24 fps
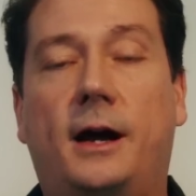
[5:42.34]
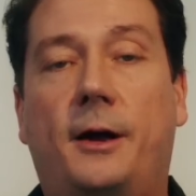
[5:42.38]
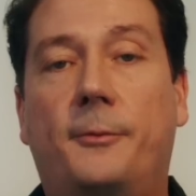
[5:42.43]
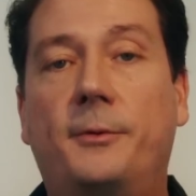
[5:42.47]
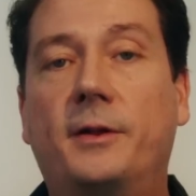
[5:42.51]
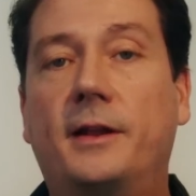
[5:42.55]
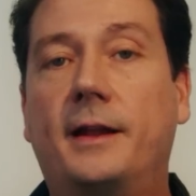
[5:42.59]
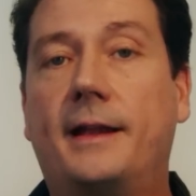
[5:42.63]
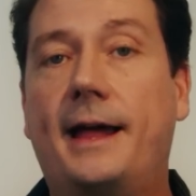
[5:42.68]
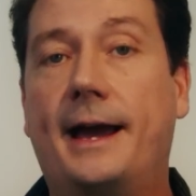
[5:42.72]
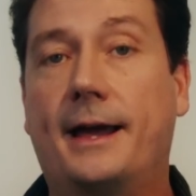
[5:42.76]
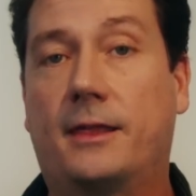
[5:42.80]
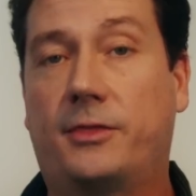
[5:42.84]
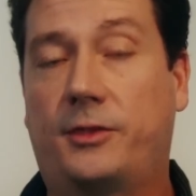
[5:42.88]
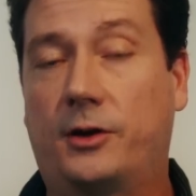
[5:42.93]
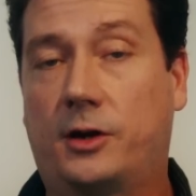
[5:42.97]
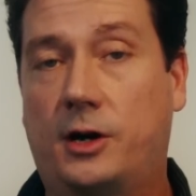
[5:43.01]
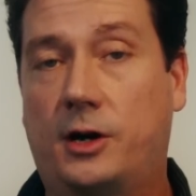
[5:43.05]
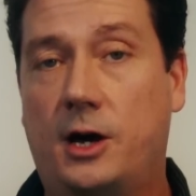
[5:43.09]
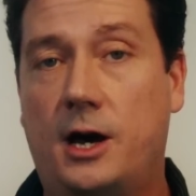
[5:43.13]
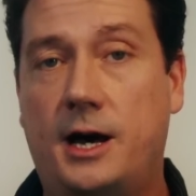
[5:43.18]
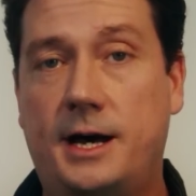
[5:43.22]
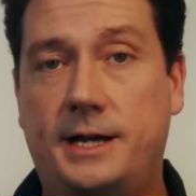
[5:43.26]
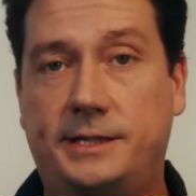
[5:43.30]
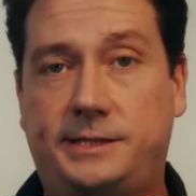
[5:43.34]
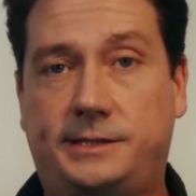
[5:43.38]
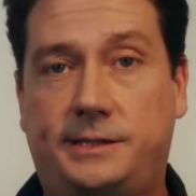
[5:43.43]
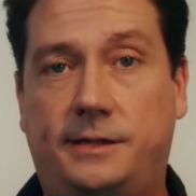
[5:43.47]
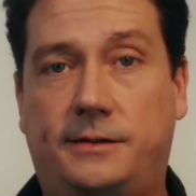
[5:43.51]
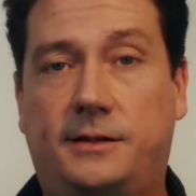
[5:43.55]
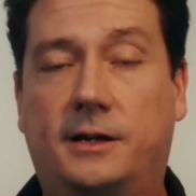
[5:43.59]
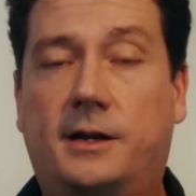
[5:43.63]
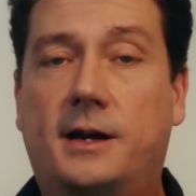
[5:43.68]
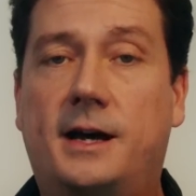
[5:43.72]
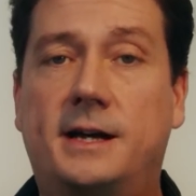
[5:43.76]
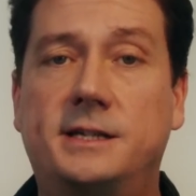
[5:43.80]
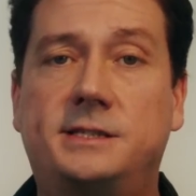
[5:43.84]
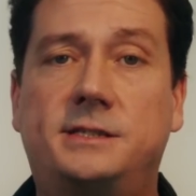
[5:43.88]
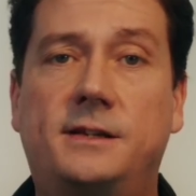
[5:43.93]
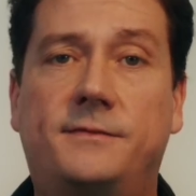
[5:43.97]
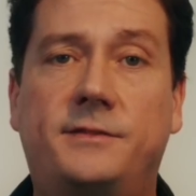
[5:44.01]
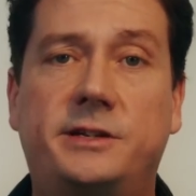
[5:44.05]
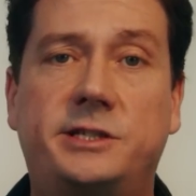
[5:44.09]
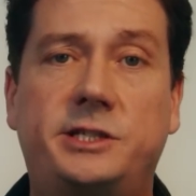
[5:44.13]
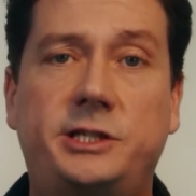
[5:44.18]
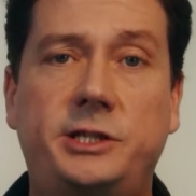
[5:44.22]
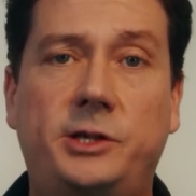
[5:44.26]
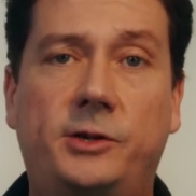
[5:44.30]
I really like the cost. The cost of
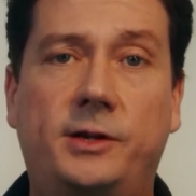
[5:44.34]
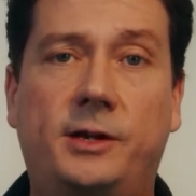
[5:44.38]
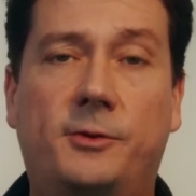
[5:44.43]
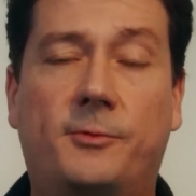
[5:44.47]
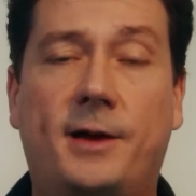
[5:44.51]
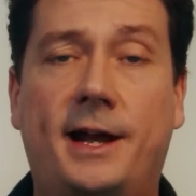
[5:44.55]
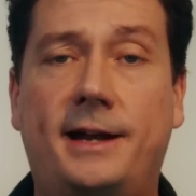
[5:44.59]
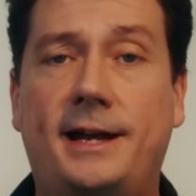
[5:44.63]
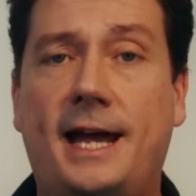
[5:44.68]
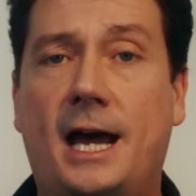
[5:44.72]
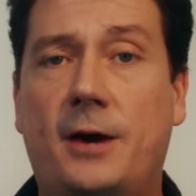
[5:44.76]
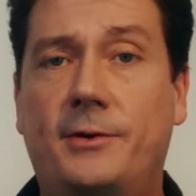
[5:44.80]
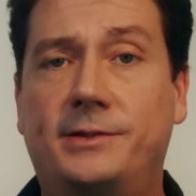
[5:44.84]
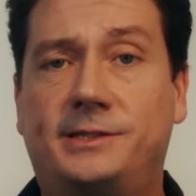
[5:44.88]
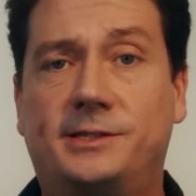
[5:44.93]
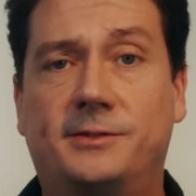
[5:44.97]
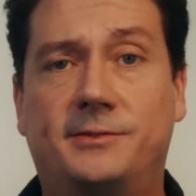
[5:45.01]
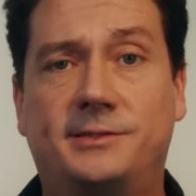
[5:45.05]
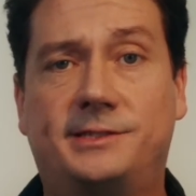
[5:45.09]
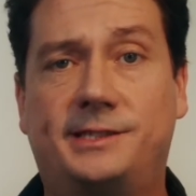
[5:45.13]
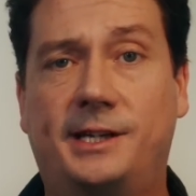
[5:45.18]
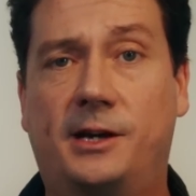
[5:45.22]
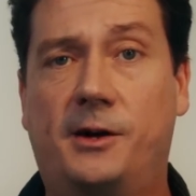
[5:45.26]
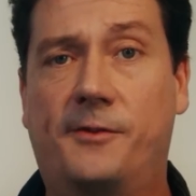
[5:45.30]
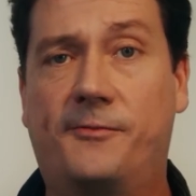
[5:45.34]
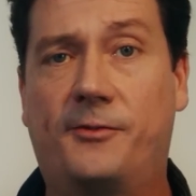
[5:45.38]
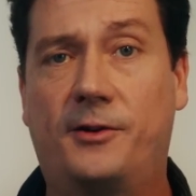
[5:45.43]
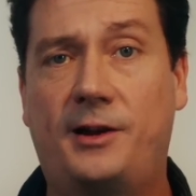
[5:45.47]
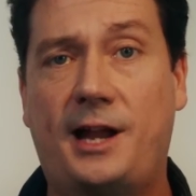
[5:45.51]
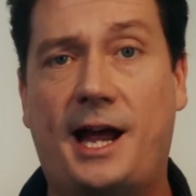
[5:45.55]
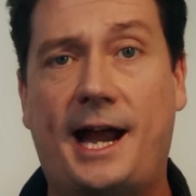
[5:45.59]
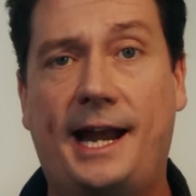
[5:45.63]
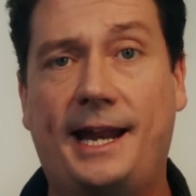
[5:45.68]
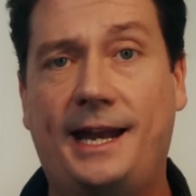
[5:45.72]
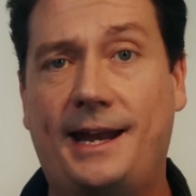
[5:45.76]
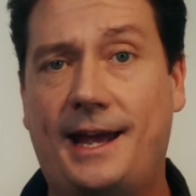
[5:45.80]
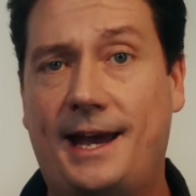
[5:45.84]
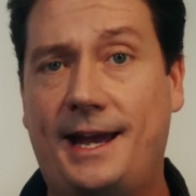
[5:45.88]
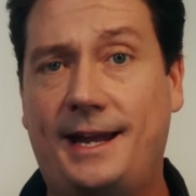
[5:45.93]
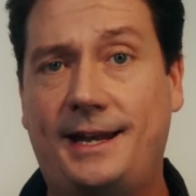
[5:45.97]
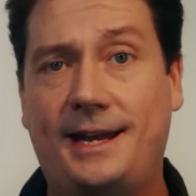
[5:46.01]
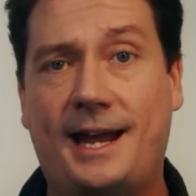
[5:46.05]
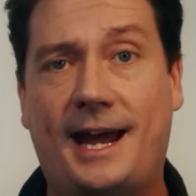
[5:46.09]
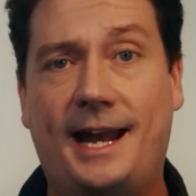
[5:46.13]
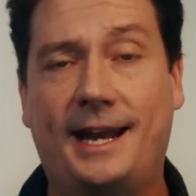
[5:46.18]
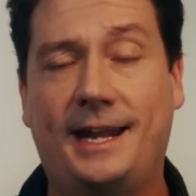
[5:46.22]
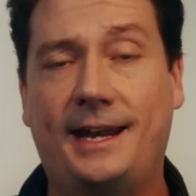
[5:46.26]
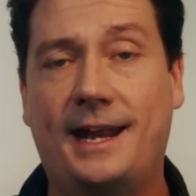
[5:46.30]
this unit right now it's on sale for
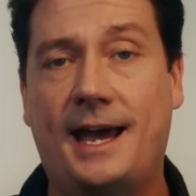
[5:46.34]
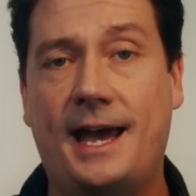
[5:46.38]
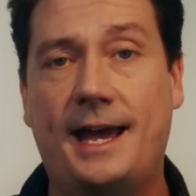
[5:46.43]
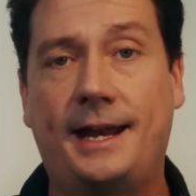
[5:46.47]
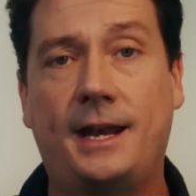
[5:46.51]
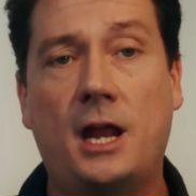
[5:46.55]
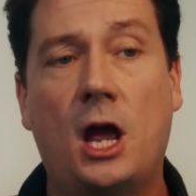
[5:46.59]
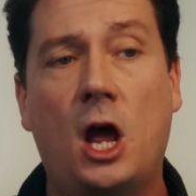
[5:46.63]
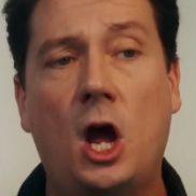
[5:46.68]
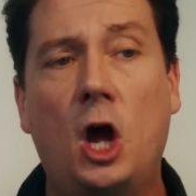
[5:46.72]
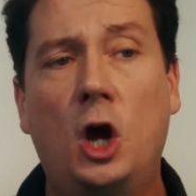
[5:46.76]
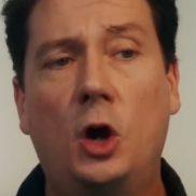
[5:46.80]
$99.99,